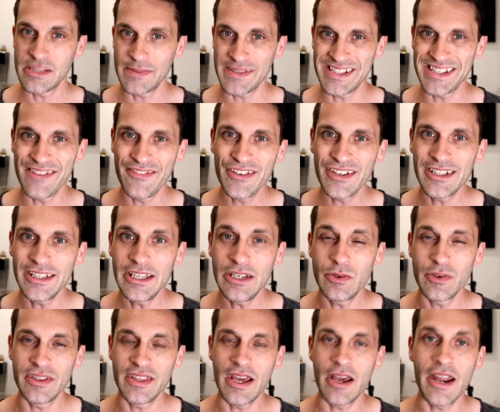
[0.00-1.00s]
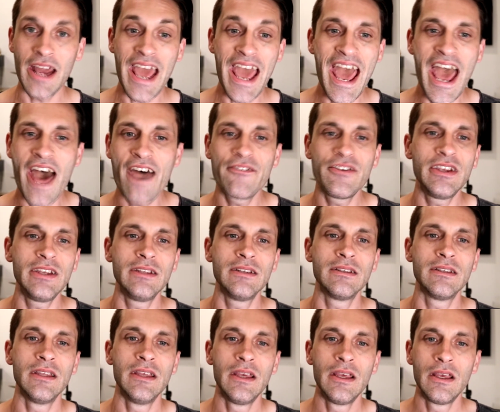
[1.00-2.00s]
specifically without
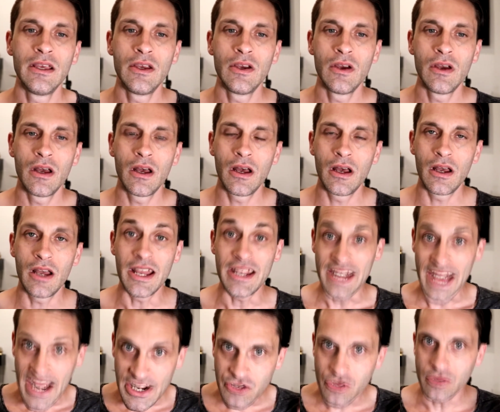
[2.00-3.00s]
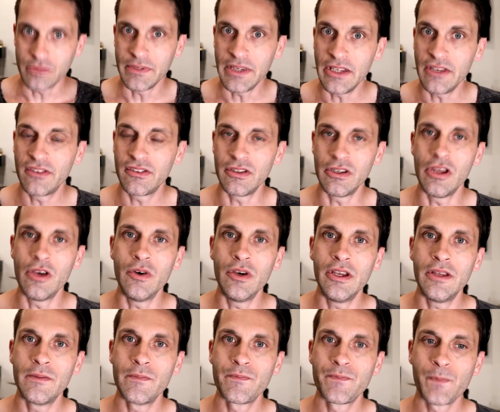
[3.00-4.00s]
having a natural means to know
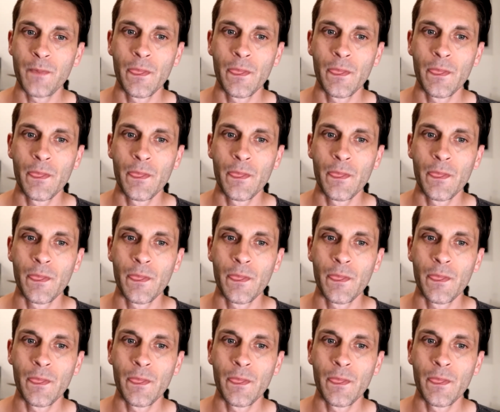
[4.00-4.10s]
it.